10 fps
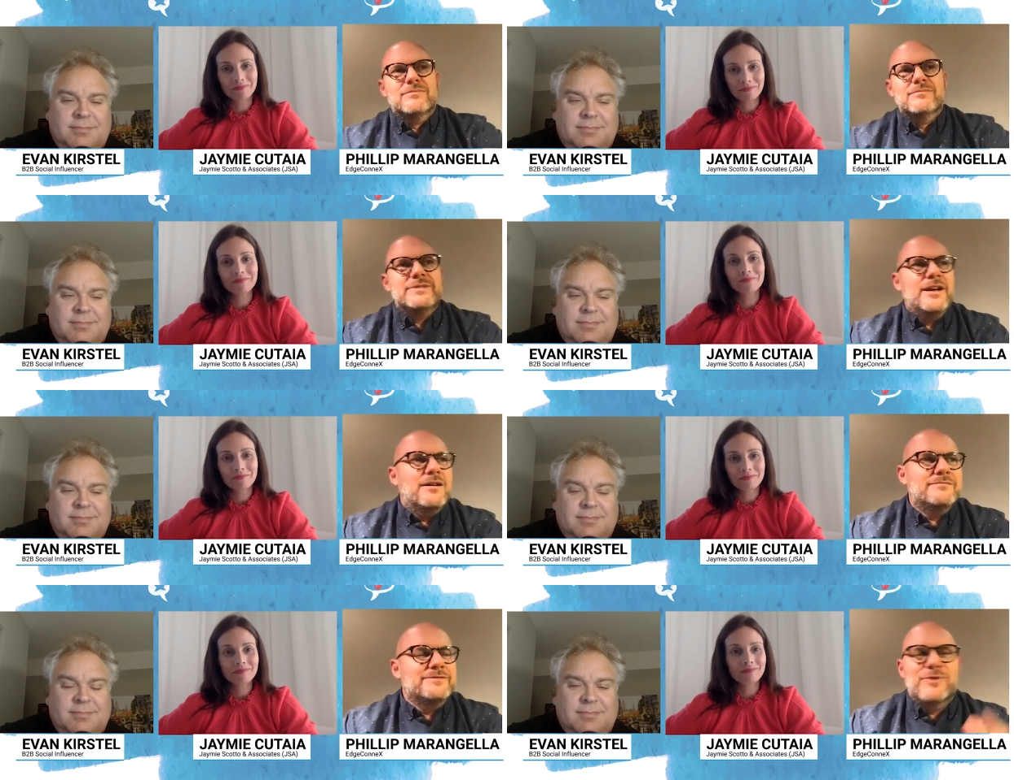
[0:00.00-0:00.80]
Speaker 1: know,
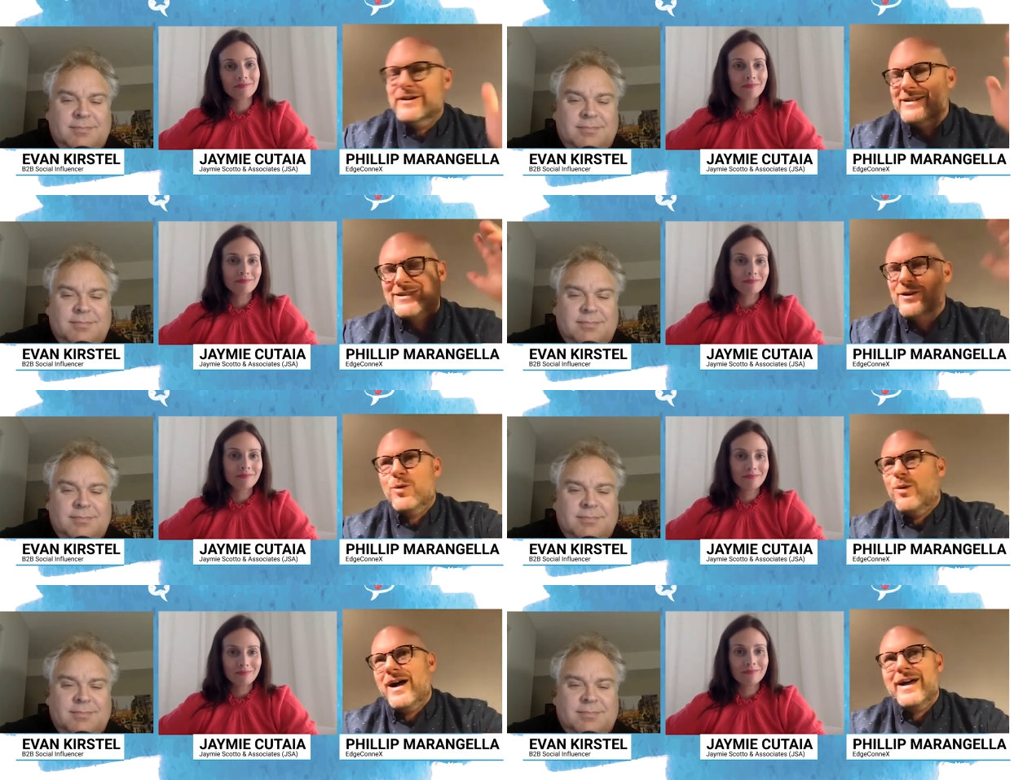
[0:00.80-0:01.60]
whether it's in
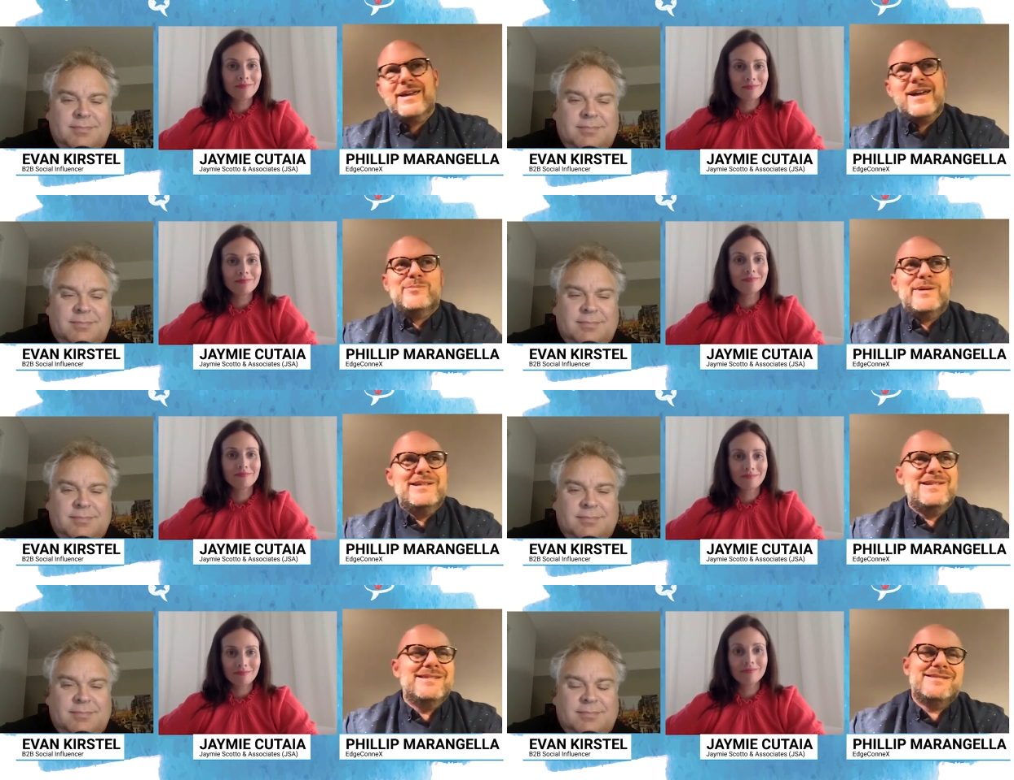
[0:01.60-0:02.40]
Hawaii at
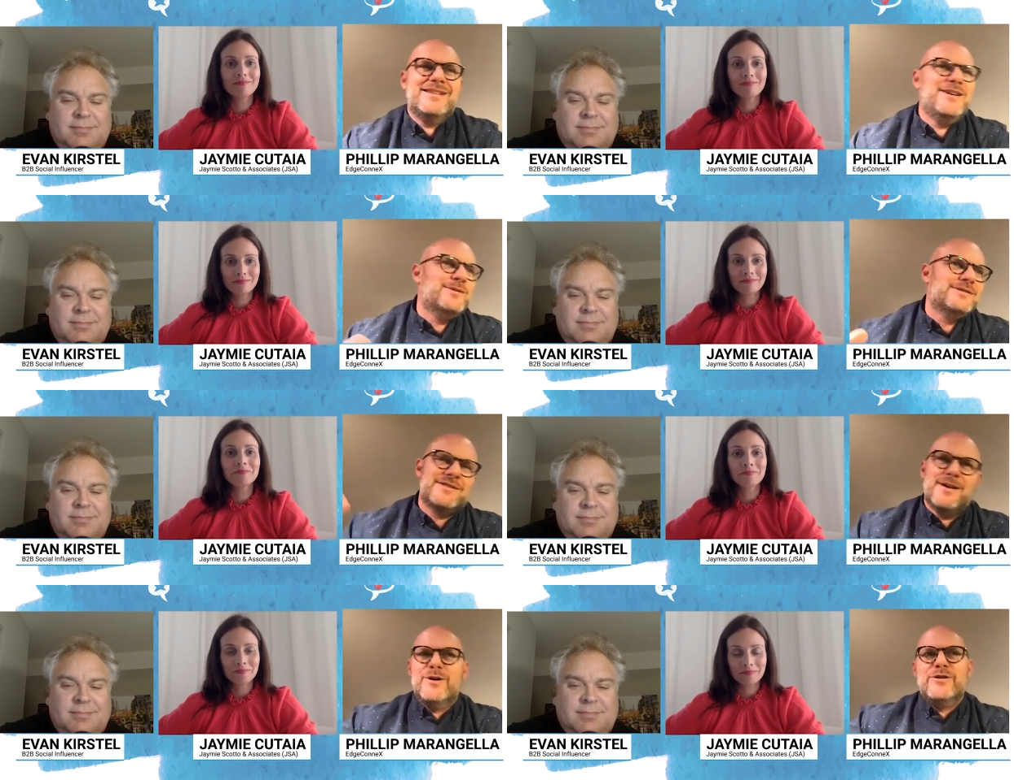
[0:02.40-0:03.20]
PTC or some
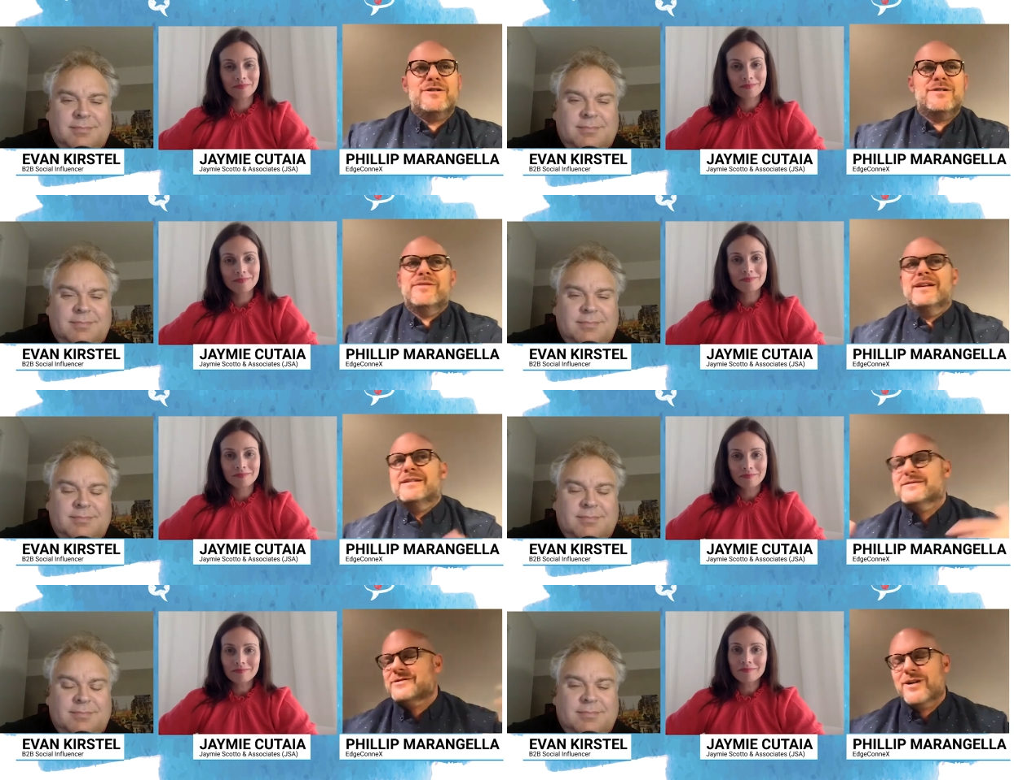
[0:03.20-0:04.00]
other event, and
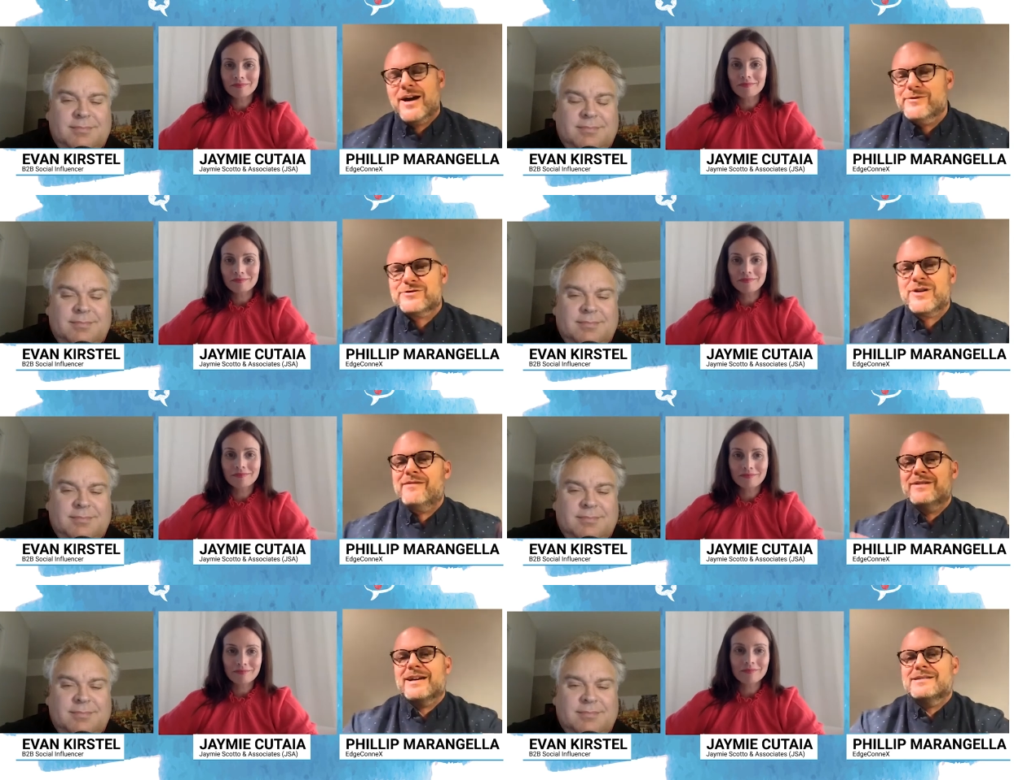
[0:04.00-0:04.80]
so I was
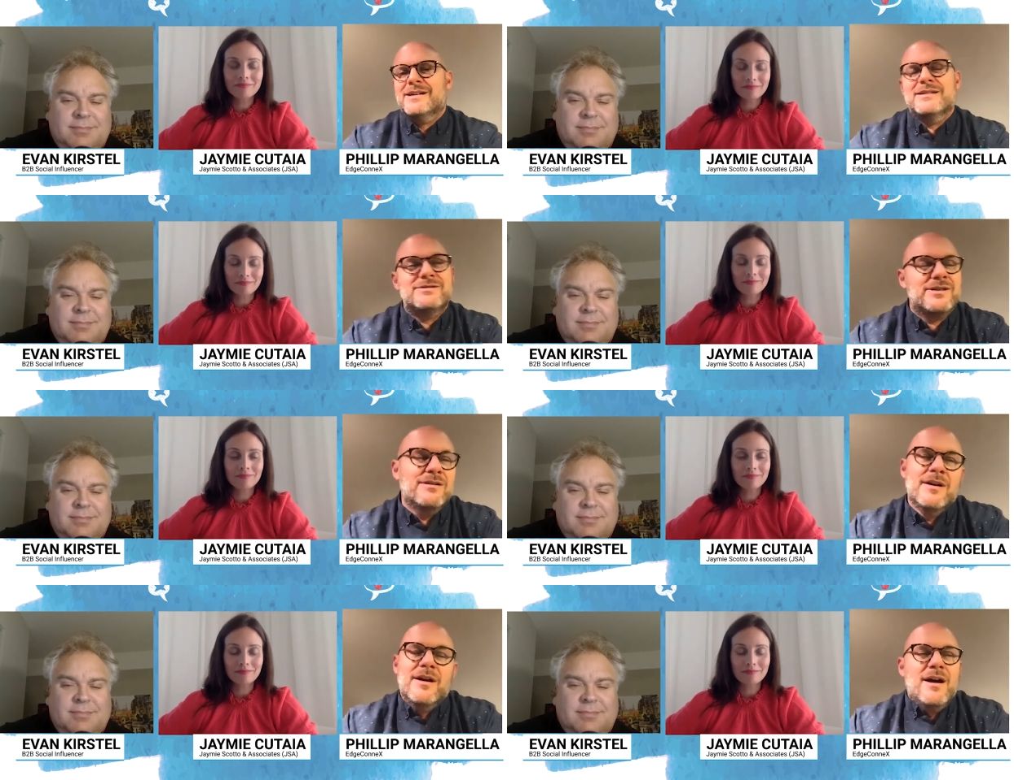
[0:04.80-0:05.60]
traveling a ton. So
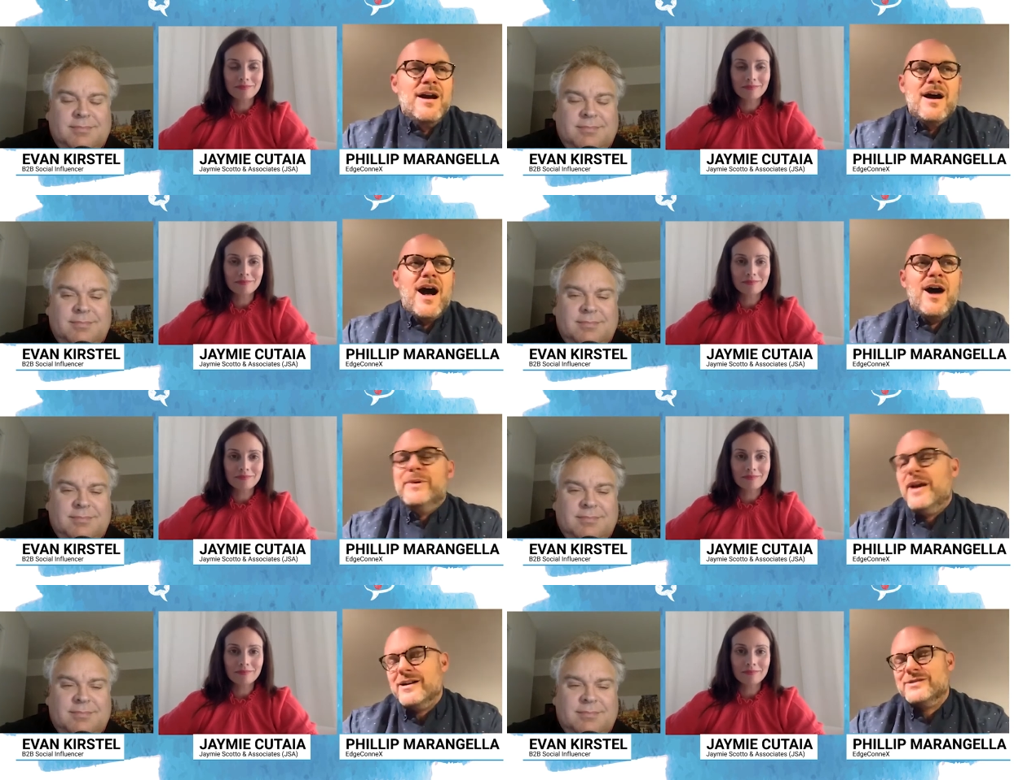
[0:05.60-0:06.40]
I'll be
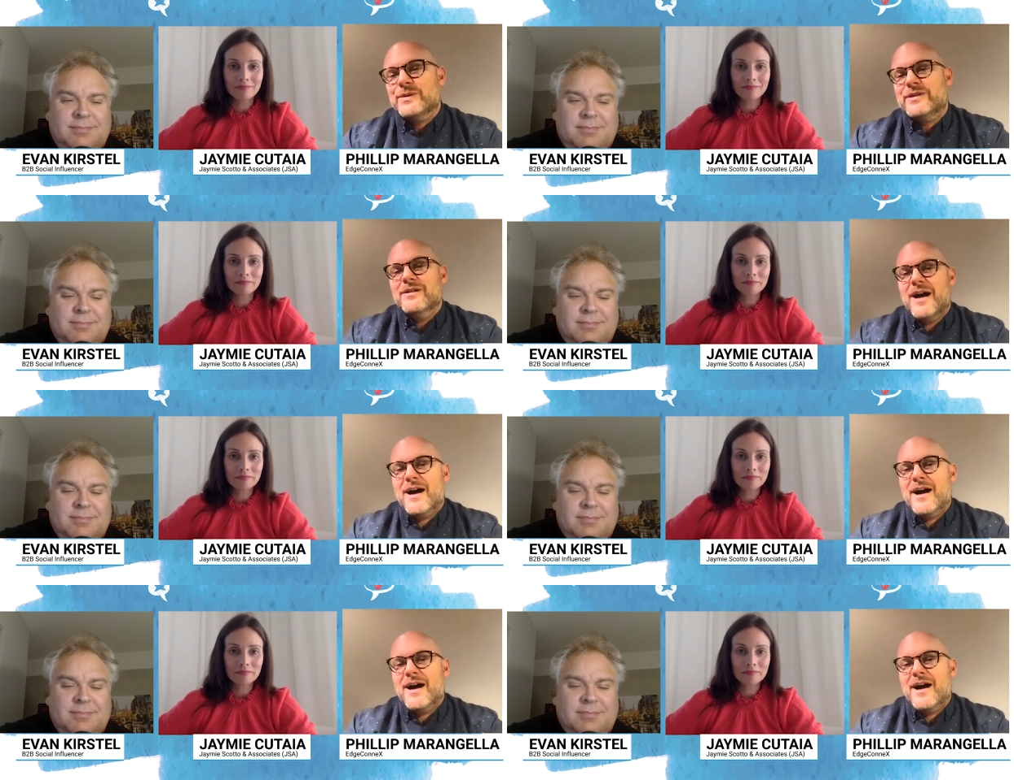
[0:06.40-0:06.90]
honest with you,